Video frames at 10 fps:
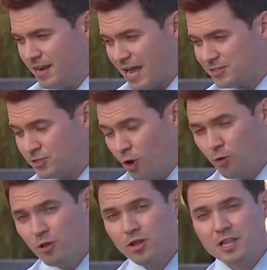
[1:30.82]
The next
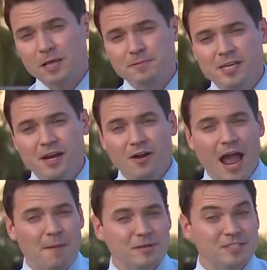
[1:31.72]
total eclipse here
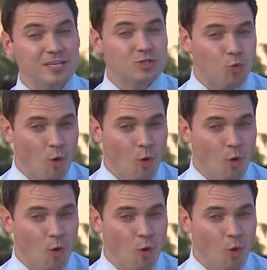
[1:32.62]
happens in